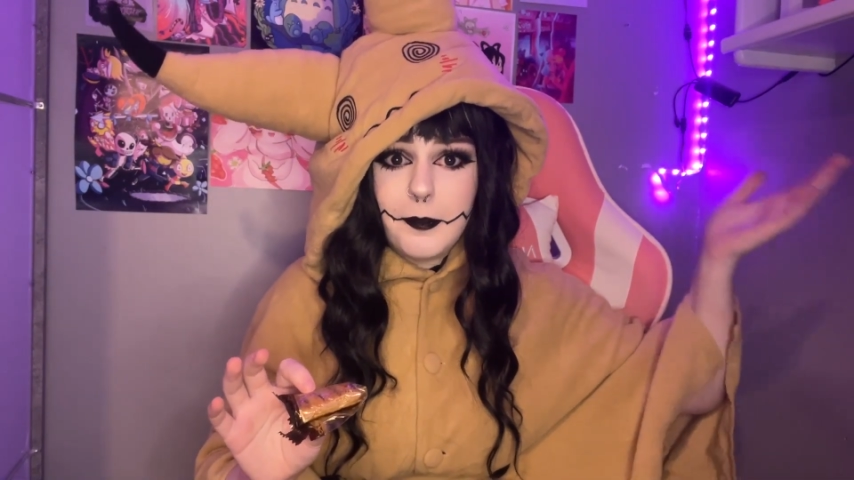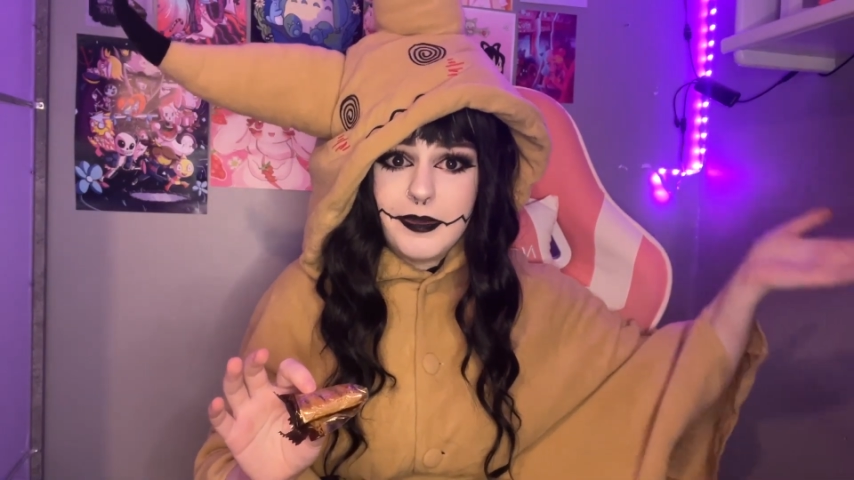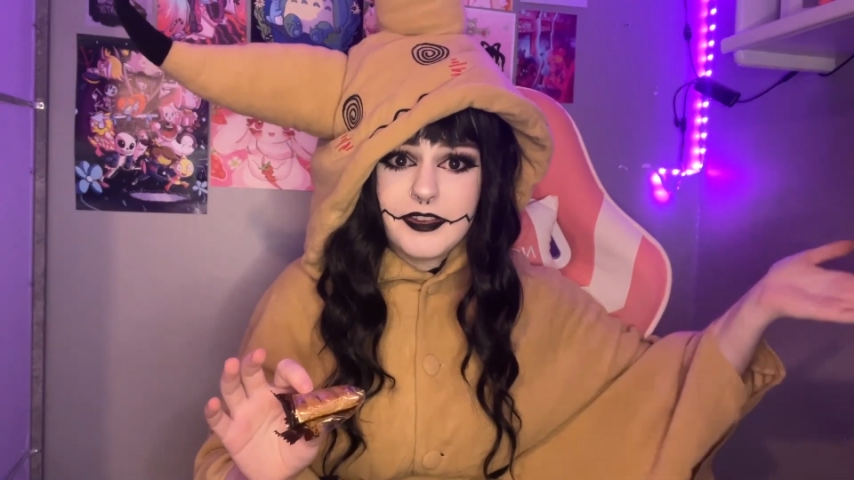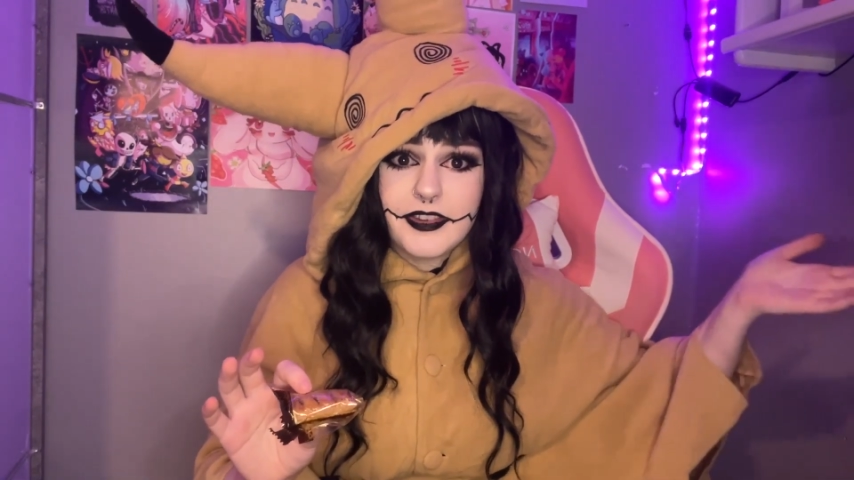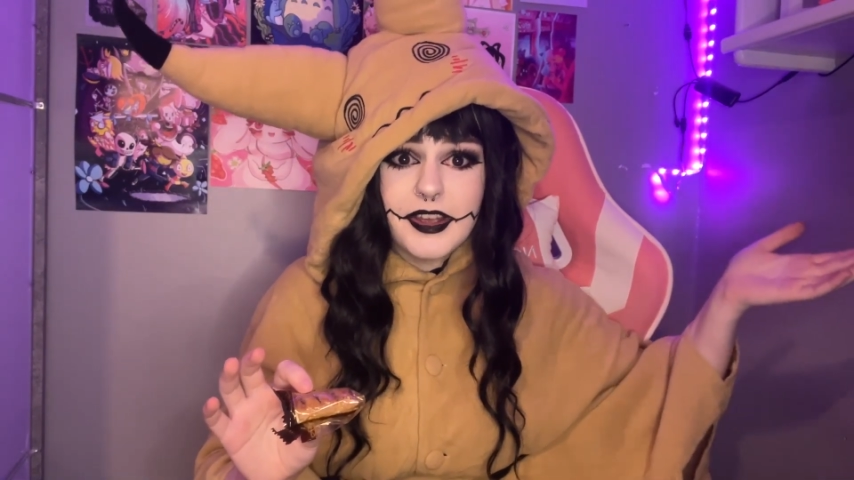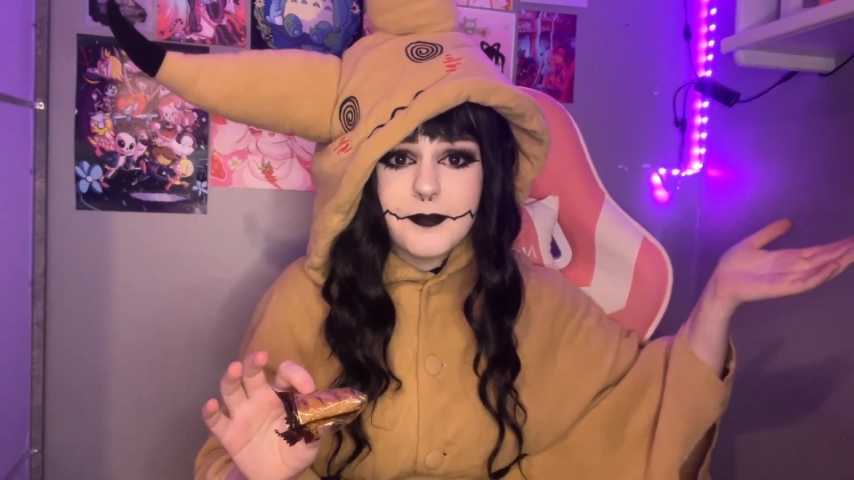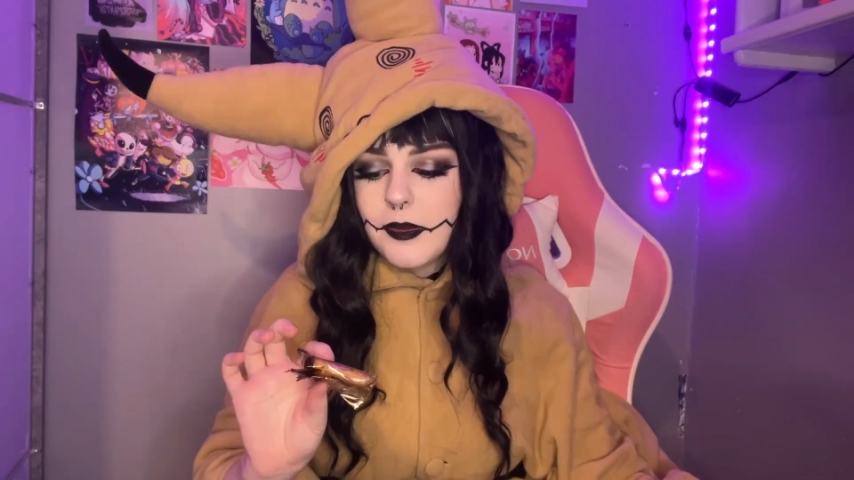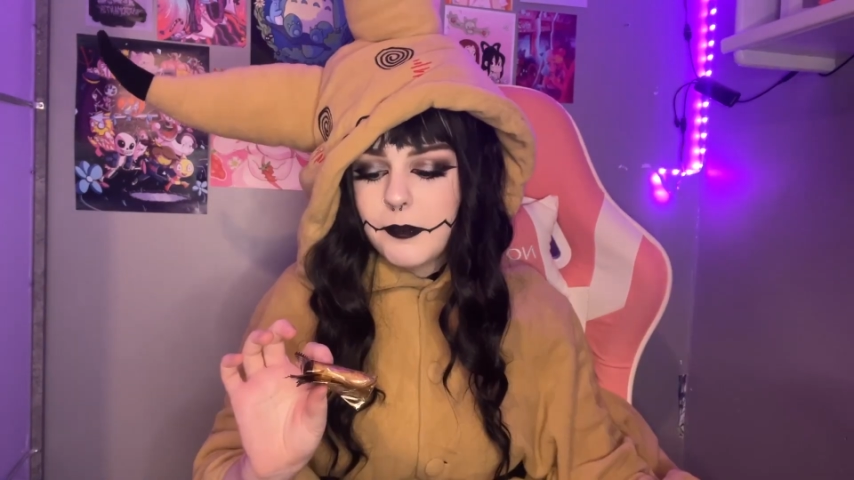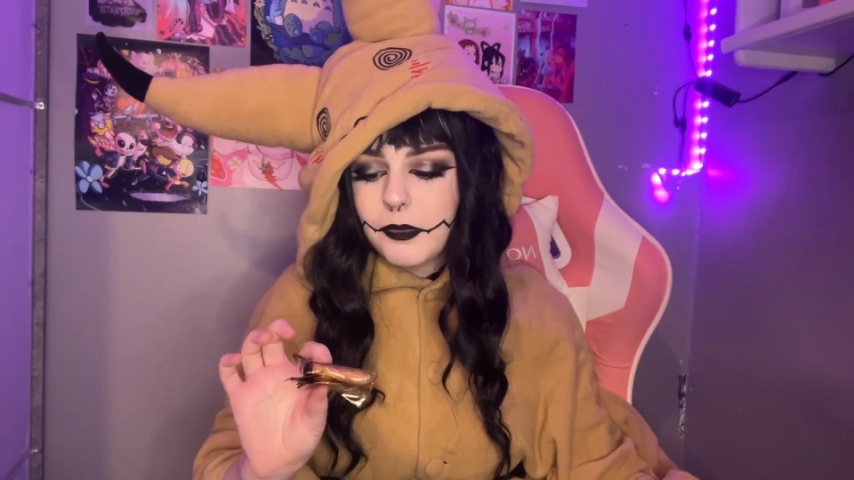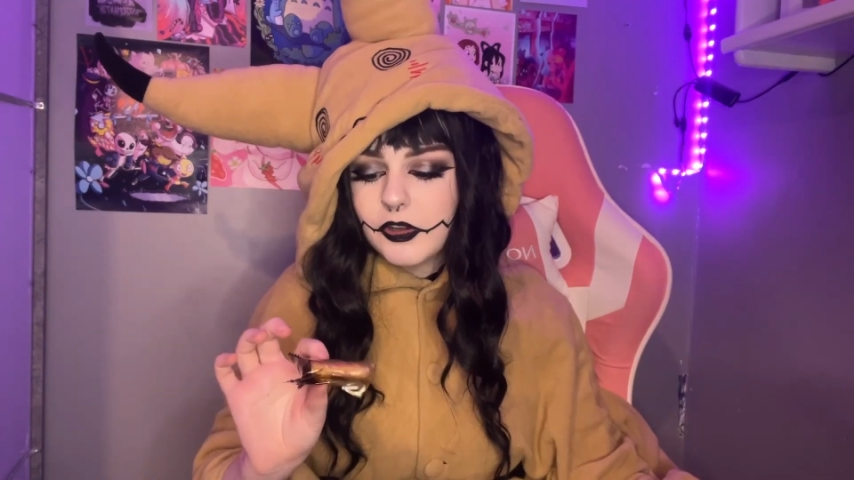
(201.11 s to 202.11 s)
a biscuit,
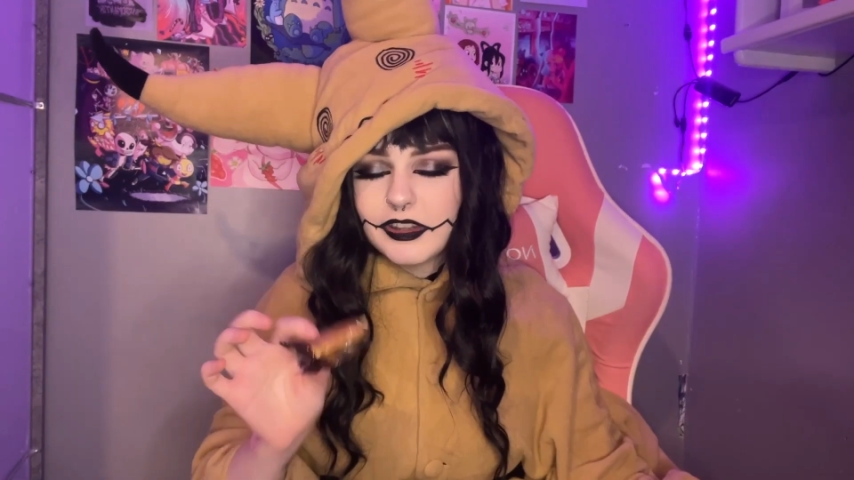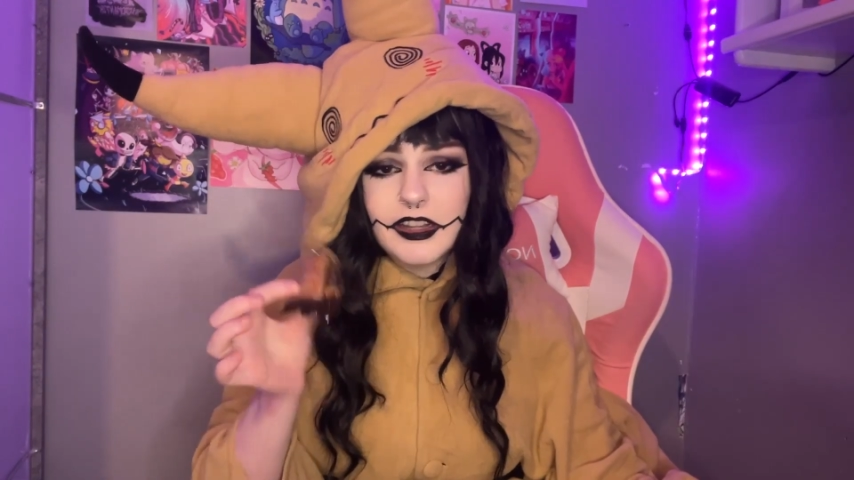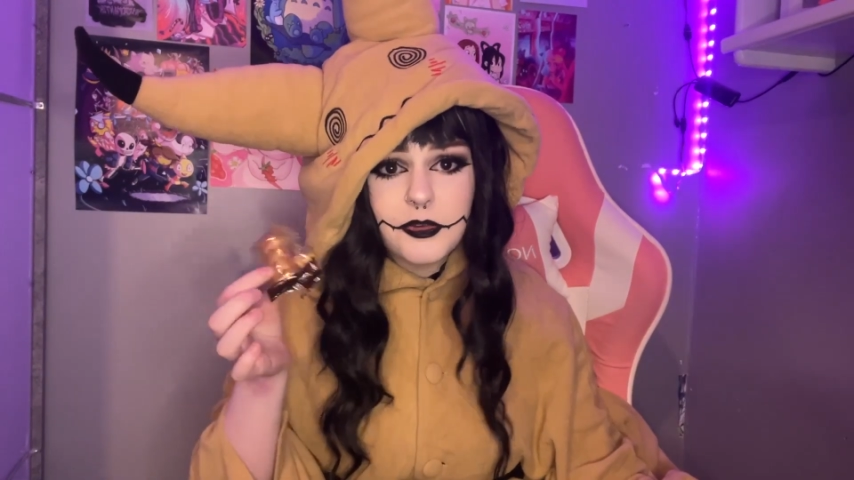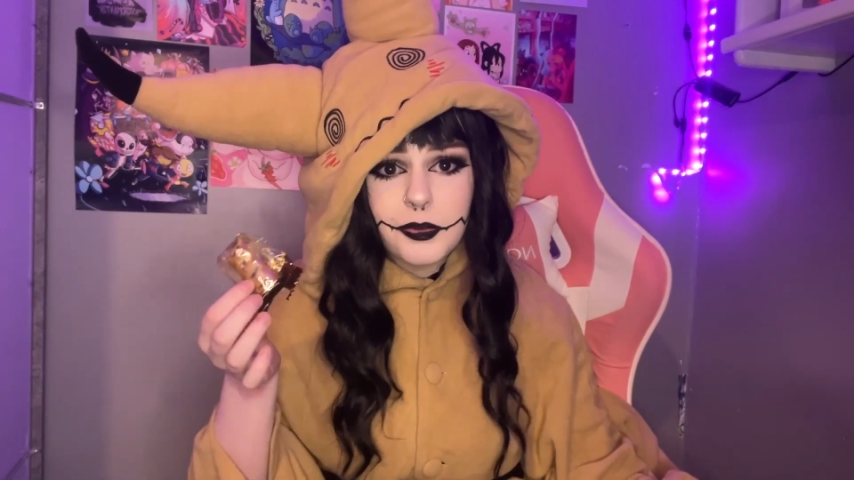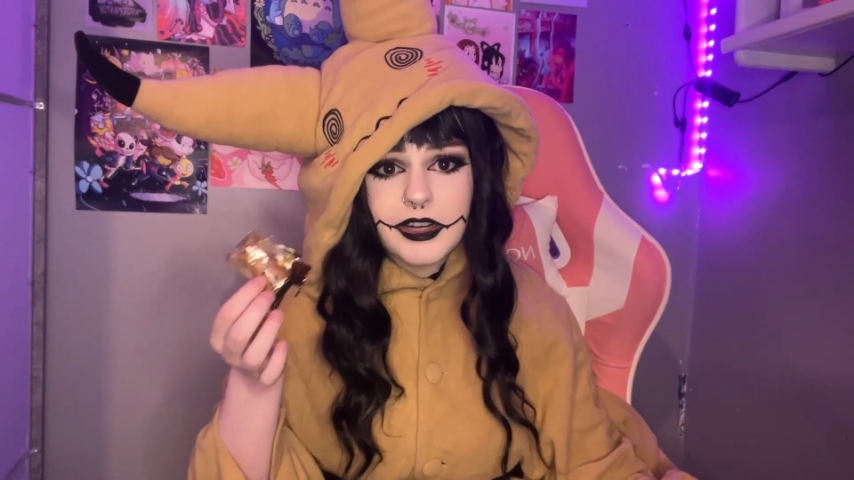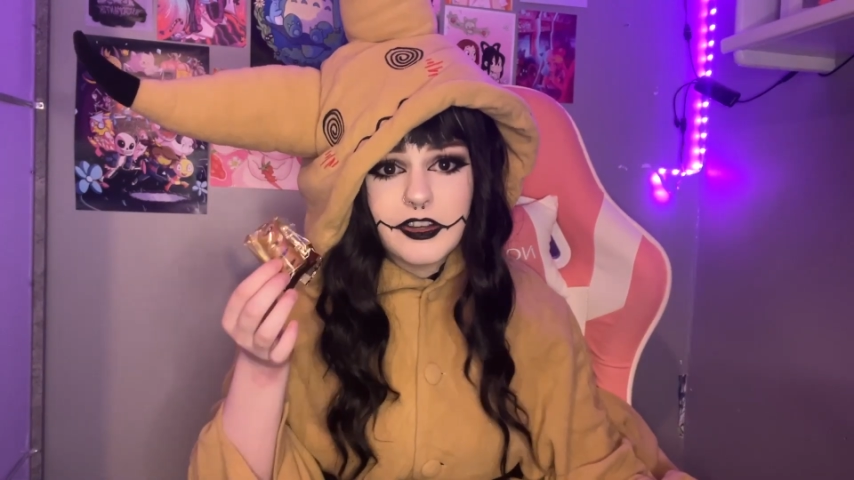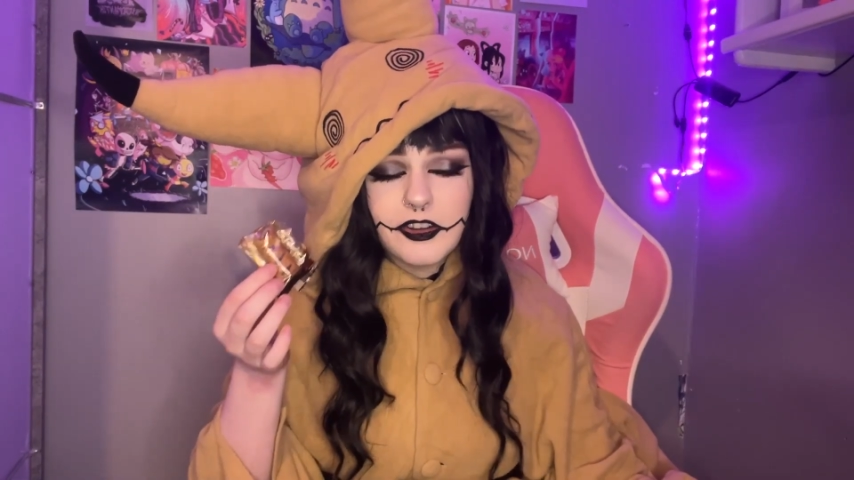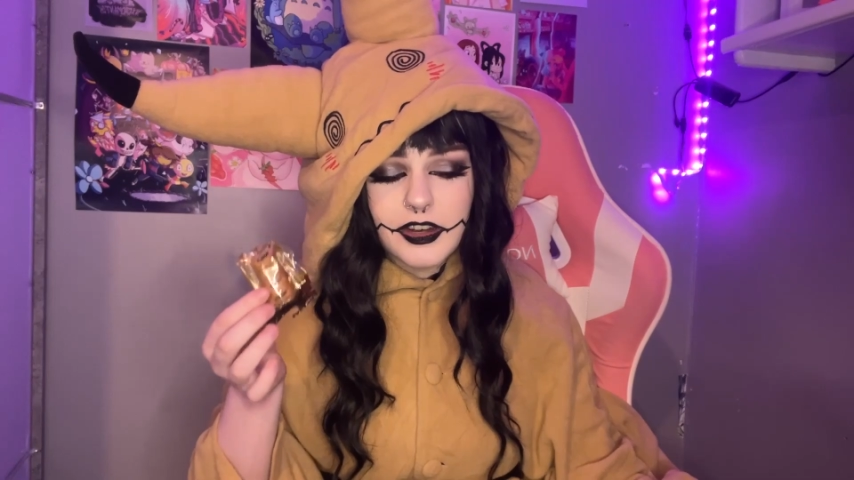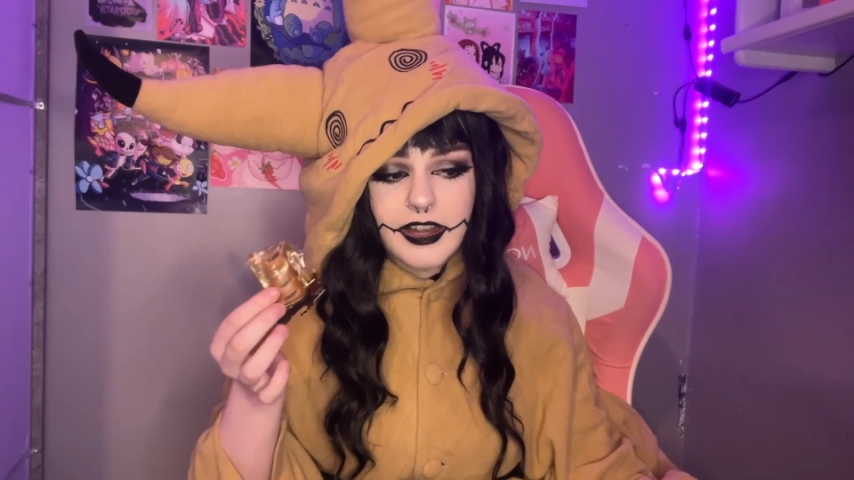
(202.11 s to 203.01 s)
but that's pretty good.